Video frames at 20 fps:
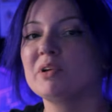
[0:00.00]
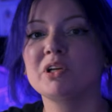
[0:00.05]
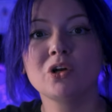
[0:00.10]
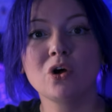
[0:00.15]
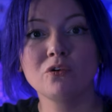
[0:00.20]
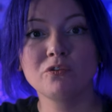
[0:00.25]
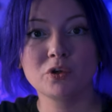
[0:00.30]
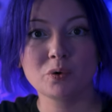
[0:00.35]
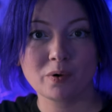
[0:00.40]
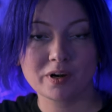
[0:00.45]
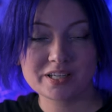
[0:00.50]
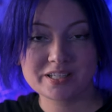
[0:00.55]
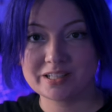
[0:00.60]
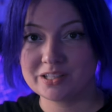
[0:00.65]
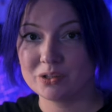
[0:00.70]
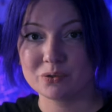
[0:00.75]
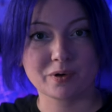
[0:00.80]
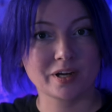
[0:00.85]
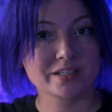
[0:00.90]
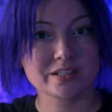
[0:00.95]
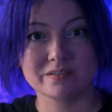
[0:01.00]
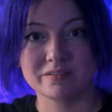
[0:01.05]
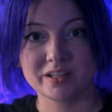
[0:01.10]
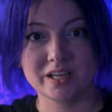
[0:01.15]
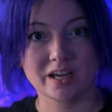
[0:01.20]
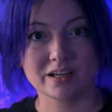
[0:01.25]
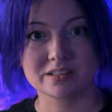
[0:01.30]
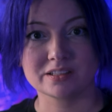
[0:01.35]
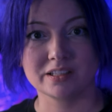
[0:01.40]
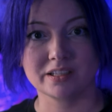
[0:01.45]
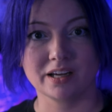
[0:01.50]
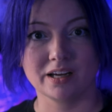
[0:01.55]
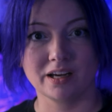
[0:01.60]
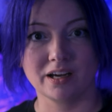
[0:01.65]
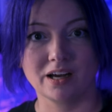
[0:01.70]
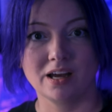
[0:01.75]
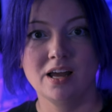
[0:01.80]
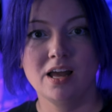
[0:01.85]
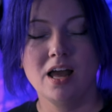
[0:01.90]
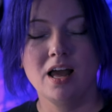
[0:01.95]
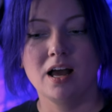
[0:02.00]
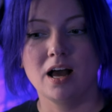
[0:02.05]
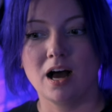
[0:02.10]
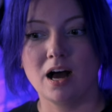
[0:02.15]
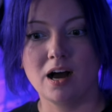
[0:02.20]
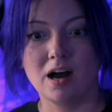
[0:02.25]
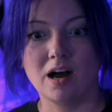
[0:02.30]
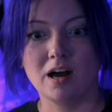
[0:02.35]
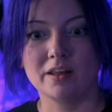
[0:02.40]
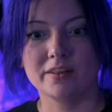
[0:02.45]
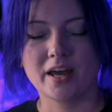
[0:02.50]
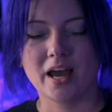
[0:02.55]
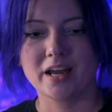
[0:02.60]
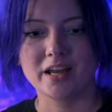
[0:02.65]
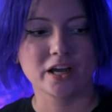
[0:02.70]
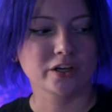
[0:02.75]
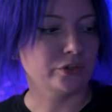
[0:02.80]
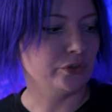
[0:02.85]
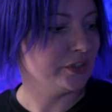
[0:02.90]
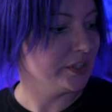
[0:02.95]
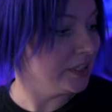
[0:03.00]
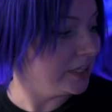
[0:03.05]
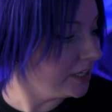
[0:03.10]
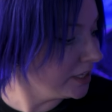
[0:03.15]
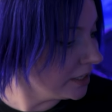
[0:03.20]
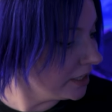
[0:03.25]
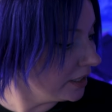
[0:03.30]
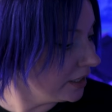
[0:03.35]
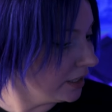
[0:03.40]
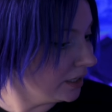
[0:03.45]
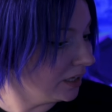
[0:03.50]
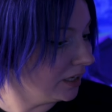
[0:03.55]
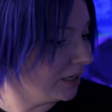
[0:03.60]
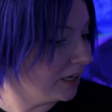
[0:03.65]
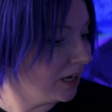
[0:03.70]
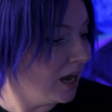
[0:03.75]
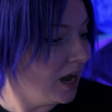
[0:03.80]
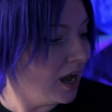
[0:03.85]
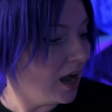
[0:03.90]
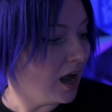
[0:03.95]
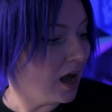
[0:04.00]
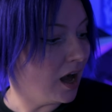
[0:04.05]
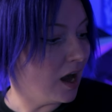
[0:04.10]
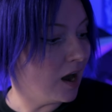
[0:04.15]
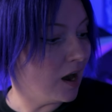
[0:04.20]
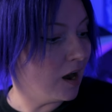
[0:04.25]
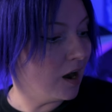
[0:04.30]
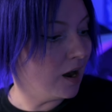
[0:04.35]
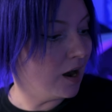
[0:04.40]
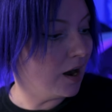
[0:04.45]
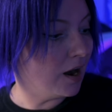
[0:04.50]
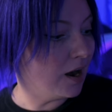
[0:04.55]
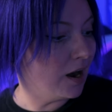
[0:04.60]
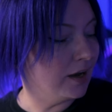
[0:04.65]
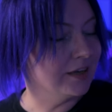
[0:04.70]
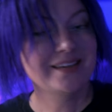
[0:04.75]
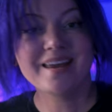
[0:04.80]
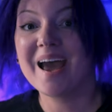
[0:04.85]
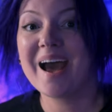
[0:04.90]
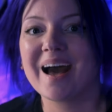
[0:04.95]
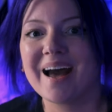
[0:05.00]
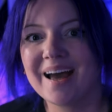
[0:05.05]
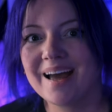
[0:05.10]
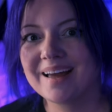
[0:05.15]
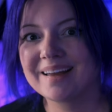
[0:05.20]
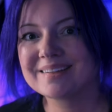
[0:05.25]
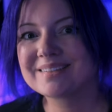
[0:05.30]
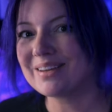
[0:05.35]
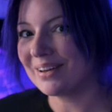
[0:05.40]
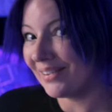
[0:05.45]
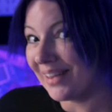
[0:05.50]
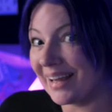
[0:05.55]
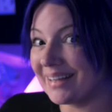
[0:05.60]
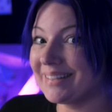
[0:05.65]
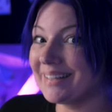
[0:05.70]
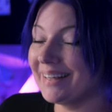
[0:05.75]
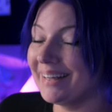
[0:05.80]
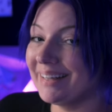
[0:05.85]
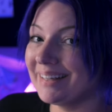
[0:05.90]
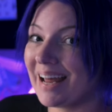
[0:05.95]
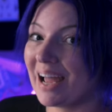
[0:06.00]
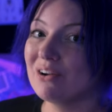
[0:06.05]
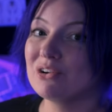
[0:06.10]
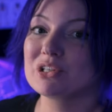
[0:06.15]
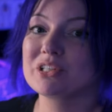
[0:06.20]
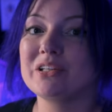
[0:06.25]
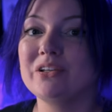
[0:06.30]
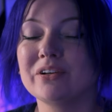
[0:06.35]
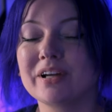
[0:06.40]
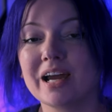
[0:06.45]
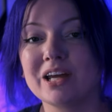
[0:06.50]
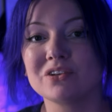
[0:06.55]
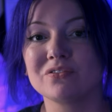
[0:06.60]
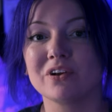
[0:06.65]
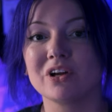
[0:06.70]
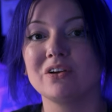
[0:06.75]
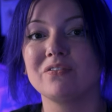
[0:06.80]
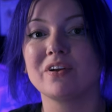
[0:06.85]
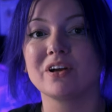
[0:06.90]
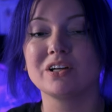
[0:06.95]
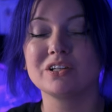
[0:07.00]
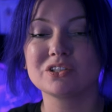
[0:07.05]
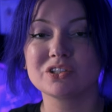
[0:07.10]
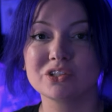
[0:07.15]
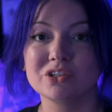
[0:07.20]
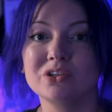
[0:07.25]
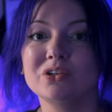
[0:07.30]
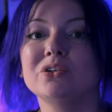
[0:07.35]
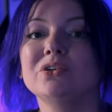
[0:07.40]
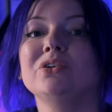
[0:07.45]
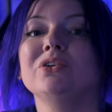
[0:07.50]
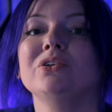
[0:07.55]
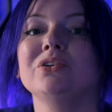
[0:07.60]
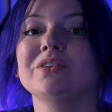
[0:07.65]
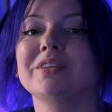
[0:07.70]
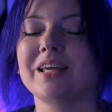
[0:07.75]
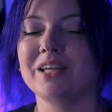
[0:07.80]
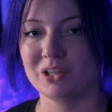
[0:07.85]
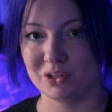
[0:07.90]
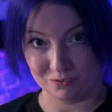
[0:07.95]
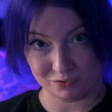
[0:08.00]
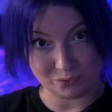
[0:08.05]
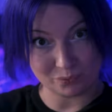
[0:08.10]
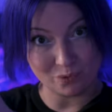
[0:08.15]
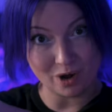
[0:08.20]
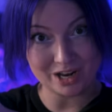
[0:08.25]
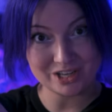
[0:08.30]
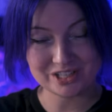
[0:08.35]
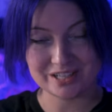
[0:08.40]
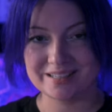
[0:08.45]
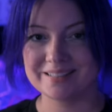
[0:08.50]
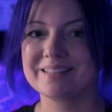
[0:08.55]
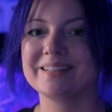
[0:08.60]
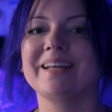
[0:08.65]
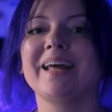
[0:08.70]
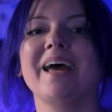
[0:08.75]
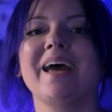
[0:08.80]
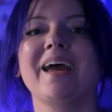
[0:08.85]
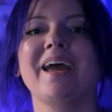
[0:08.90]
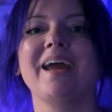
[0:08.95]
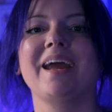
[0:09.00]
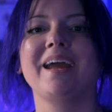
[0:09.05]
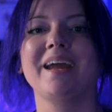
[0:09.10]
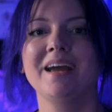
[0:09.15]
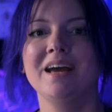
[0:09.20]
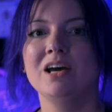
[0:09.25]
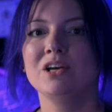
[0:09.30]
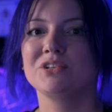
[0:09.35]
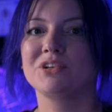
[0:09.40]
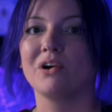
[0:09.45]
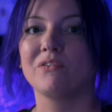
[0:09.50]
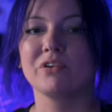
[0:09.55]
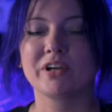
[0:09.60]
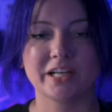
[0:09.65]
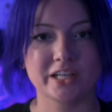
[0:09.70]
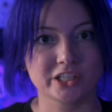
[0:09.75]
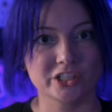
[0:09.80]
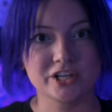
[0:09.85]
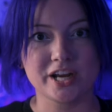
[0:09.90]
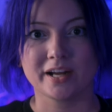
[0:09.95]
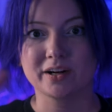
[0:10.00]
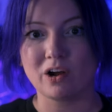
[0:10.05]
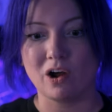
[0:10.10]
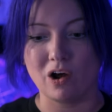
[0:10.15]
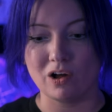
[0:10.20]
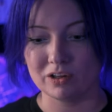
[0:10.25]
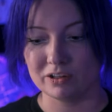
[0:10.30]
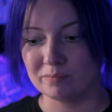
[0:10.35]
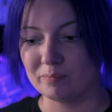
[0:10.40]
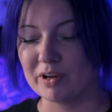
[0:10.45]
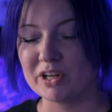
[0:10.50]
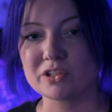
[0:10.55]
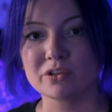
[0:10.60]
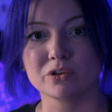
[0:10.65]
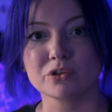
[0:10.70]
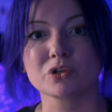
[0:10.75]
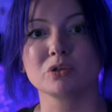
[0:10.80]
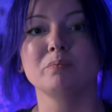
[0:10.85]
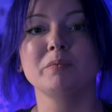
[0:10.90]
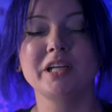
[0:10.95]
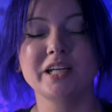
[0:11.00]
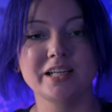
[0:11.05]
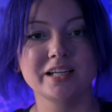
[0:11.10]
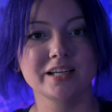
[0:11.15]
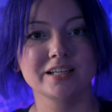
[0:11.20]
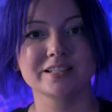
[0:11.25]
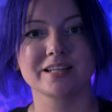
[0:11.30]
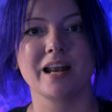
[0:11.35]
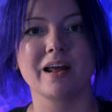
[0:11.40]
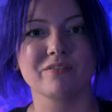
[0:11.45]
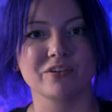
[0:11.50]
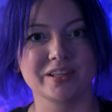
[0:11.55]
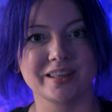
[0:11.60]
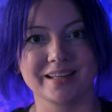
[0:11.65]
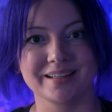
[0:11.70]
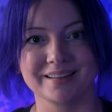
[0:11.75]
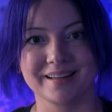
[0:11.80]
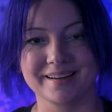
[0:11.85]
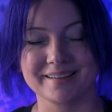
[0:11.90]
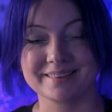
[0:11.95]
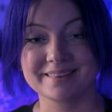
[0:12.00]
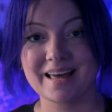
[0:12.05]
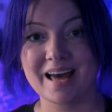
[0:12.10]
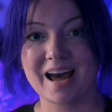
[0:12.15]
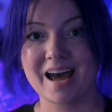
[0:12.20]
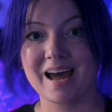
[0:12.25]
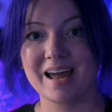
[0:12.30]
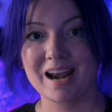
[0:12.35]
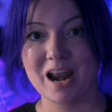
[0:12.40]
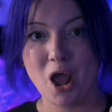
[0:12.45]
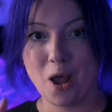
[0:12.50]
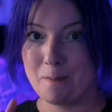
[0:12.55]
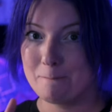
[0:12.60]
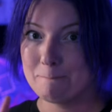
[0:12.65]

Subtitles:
me know if you want to see the rest of the Exia, the Hayakusiki, yeah! So that's it. I will see you guys very, very soon. Thank you for watching today. Don't forget to check all of my social medias and everything like that.